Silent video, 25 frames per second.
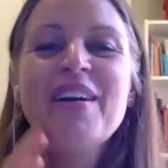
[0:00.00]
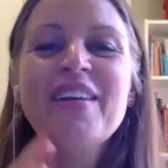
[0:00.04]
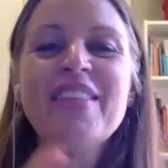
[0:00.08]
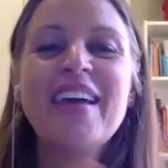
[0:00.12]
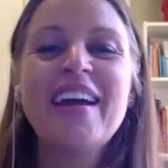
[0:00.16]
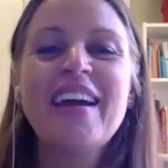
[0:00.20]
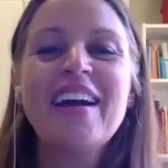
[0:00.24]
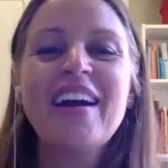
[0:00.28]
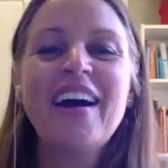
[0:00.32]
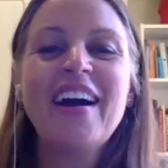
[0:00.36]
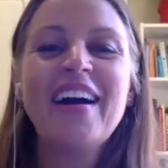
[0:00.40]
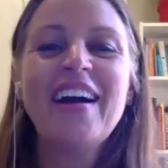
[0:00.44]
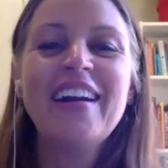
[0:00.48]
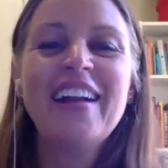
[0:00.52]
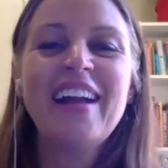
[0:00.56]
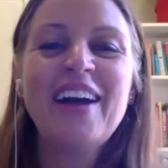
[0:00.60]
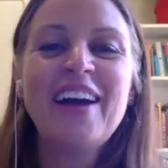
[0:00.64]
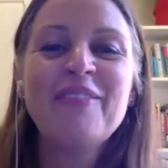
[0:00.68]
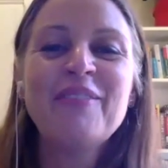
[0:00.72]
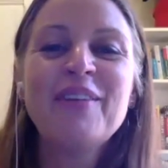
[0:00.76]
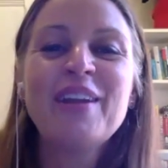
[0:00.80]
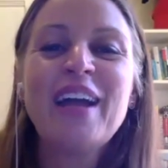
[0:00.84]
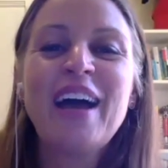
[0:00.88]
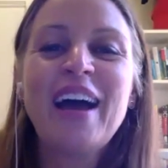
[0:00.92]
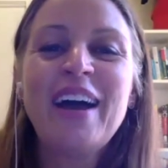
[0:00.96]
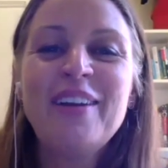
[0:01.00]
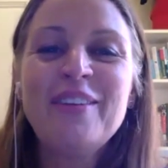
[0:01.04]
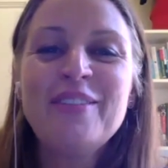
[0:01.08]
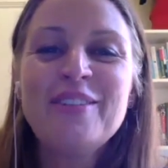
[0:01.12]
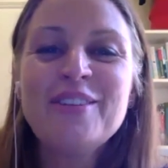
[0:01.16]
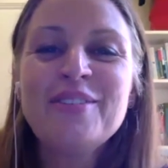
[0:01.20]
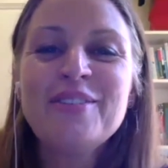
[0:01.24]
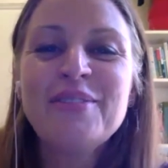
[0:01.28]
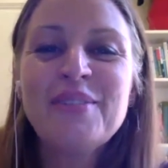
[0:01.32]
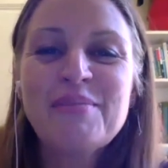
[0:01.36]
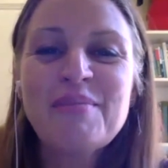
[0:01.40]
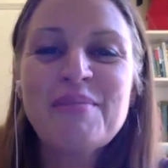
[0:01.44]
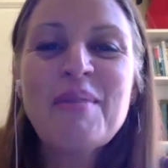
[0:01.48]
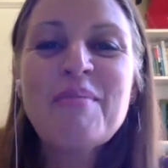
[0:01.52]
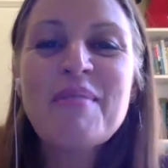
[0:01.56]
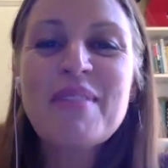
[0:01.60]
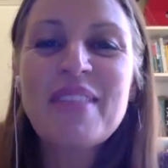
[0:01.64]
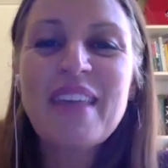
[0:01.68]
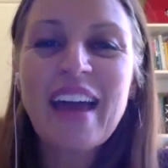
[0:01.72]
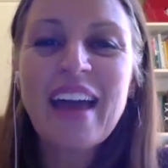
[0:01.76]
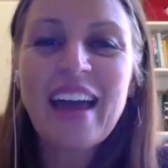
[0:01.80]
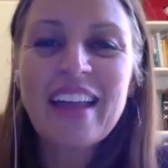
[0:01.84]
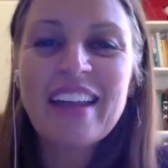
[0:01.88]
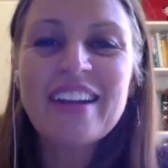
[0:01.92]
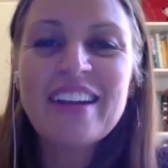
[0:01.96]
they are now, but I do remember
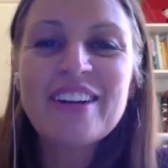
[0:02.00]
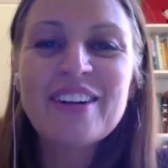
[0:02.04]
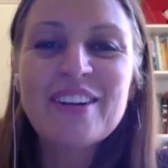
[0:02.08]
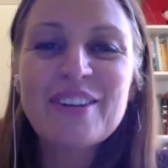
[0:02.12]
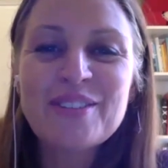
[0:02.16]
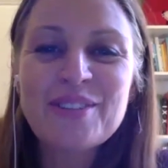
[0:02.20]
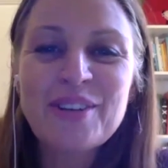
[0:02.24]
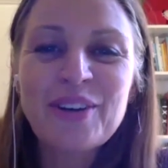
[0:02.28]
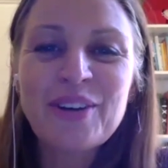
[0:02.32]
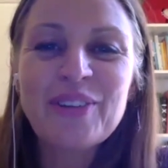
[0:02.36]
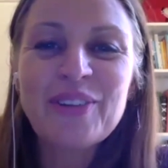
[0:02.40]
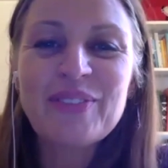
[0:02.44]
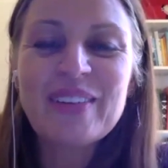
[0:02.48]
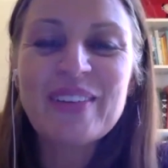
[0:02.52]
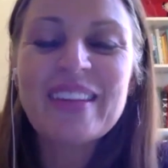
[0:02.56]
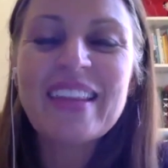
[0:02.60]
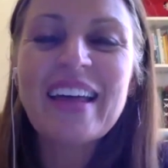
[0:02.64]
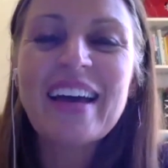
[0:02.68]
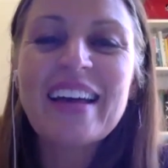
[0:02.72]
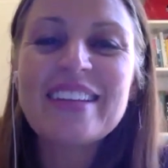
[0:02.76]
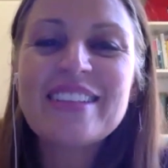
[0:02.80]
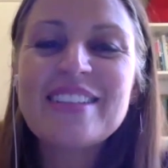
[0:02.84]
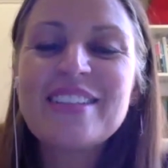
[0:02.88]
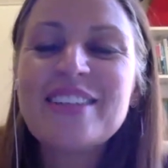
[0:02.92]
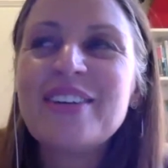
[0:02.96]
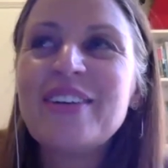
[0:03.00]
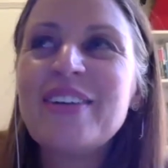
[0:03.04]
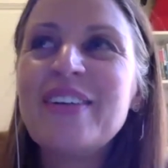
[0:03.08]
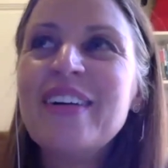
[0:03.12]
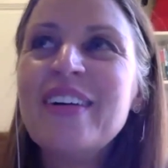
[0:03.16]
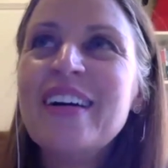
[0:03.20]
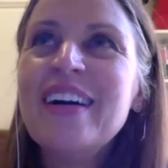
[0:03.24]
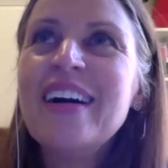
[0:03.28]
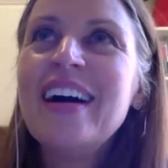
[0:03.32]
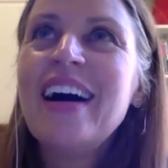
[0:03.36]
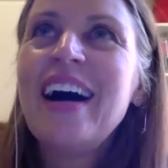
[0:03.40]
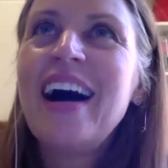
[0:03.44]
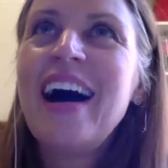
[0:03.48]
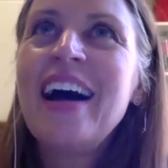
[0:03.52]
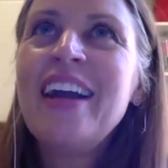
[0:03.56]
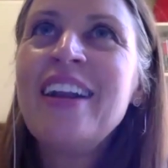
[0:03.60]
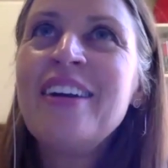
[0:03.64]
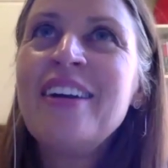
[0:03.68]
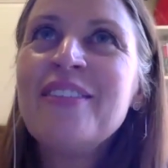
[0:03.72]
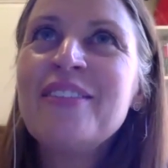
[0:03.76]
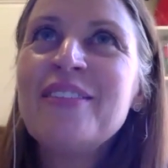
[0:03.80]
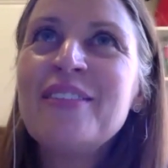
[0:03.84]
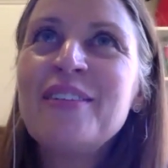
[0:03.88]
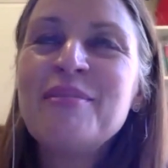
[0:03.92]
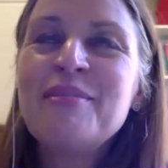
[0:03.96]
the editor told me that too. I
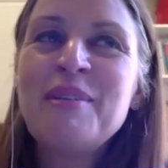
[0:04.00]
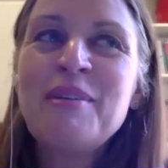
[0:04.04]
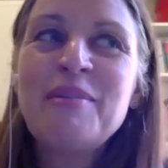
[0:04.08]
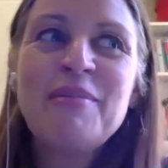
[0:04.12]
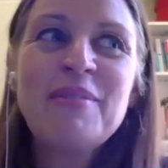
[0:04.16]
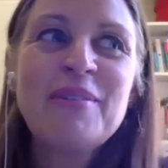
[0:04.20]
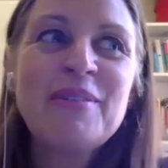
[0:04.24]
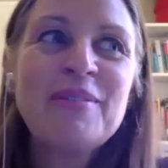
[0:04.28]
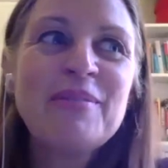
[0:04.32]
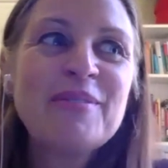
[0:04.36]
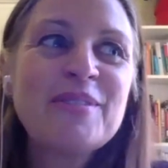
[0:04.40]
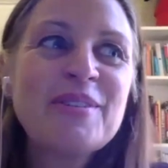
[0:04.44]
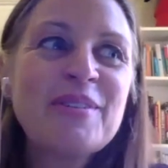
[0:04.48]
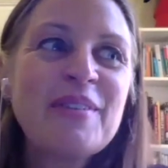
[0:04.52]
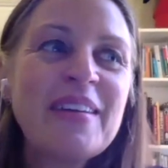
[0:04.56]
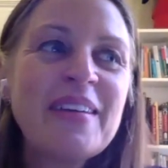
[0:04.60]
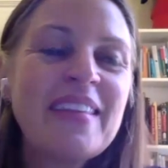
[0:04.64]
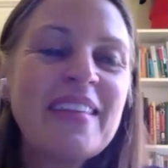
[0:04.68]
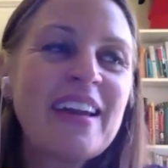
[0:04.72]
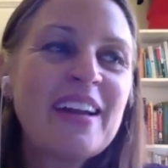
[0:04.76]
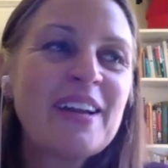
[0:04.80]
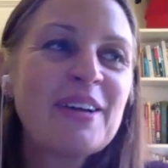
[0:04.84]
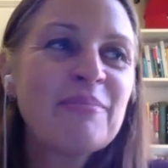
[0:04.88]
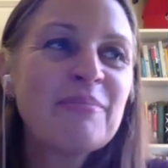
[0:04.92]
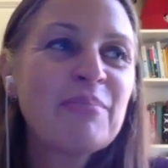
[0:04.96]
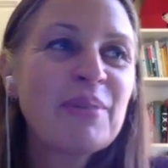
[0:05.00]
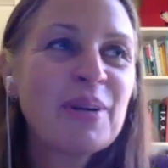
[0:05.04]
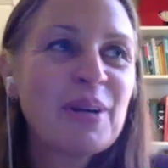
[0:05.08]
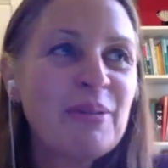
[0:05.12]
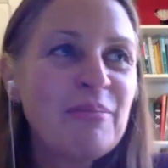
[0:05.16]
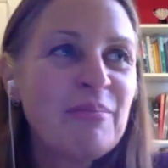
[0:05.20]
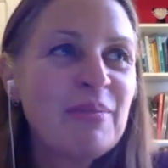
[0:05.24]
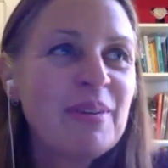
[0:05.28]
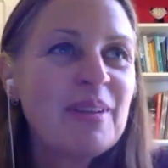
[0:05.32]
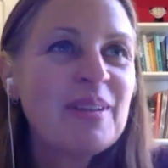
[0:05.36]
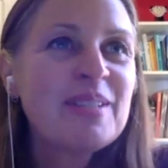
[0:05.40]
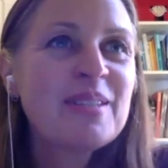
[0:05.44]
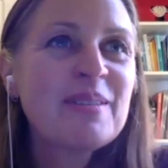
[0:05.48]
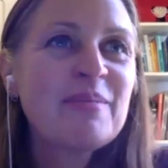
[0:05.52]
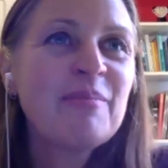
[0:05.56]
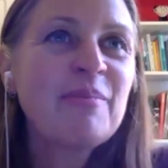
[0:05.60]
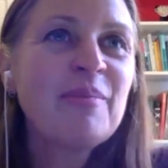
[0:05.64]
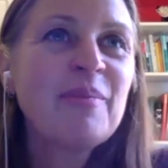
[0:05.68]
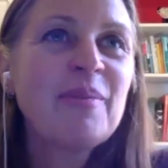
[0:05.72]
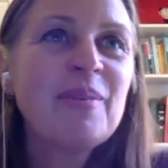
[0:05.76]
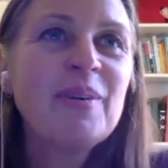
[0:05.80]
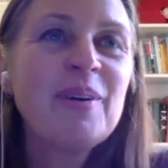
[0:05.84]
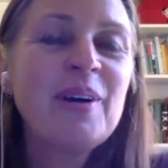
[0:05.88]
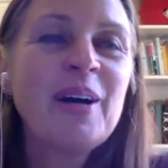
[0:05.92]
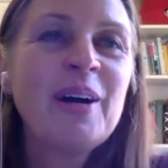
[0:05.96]
don't remember doing that on purpose,
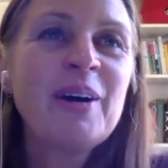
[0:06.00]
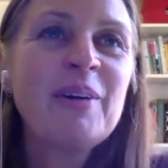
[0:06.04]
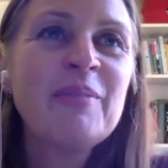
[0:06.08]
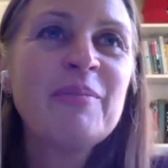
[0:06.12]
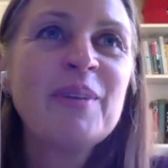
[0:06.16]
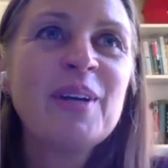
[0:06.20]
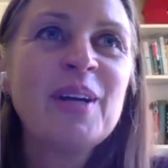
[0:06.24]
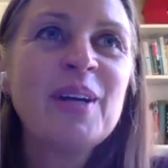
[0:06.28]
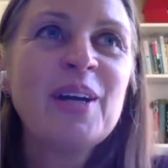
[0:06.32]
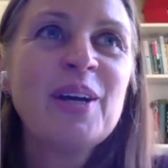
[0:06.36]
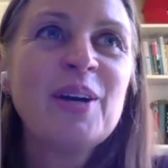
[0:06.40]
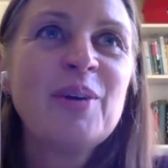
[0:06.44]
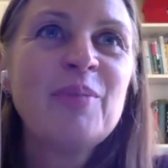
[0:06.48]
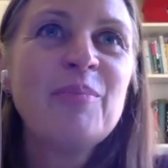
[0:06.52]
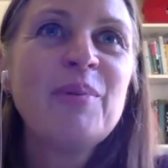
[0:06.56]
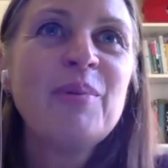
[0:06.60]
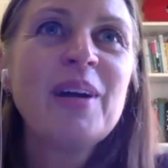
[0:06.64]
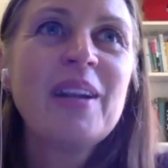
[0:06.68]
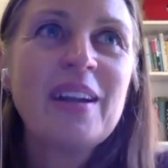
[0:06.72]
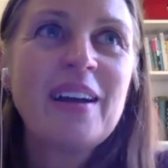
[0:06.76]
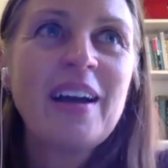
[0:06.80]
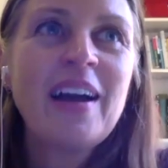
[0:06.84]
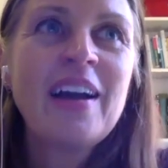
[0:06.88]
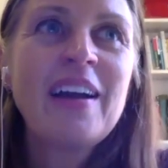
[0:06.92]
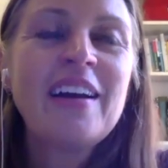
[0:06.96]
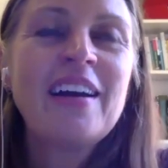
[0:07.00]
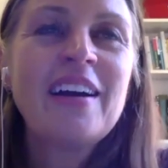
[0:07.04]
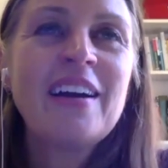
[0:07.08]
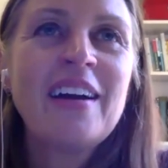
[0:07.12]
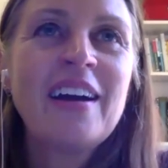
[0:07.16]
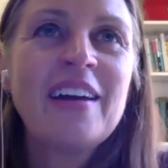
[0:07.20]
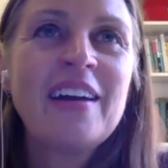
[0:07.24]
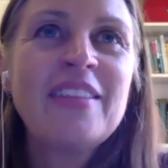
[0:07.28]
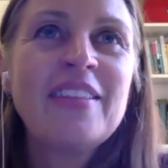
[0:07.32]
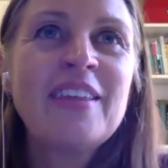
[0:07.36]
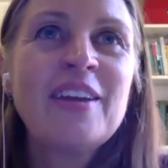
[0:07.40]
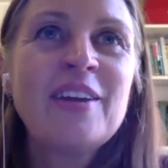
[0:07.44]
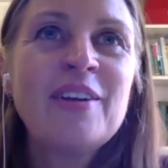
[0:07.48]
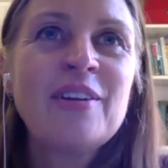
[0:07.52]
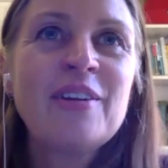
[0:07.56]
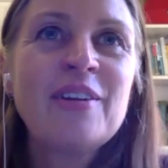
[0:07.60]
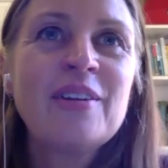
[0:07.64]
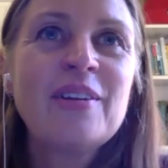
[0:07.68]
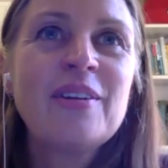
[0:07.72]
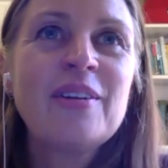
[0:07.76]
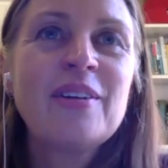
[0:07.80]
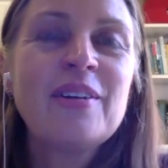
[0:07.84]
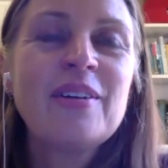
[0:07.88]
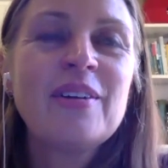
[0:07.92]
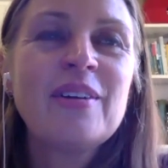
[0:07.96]
but I think,
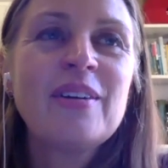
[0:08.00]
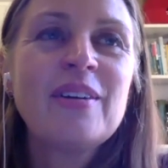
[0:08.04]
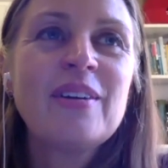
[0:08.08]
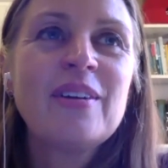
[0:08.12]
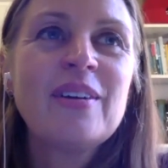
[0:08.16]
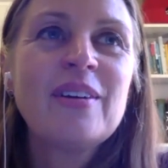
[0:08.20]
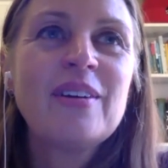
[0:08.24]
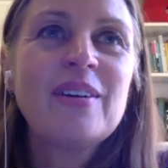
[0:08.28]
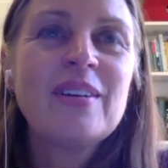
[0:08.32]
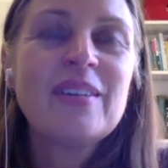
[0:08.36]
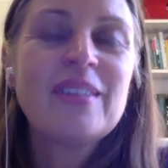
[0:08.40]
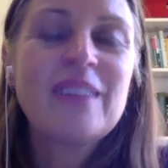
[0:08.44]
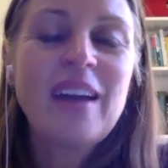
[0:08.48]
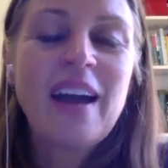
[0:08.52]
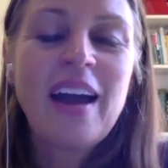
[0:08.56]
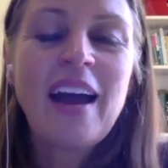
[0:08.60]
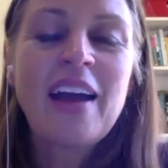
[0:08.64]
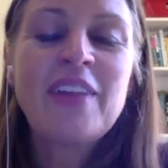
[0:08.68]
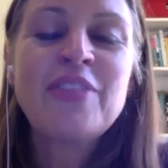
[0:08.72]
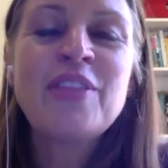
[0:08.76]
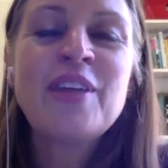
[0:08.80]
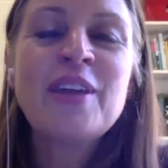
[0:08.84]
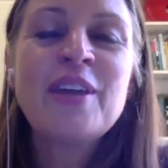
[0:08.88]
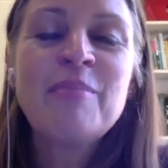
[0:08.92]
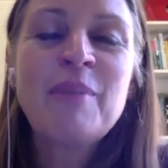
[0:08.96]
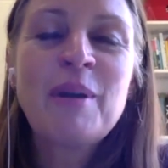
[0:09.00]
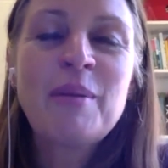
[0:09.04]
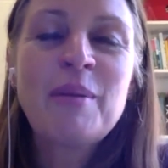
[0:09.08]
yeah, I think my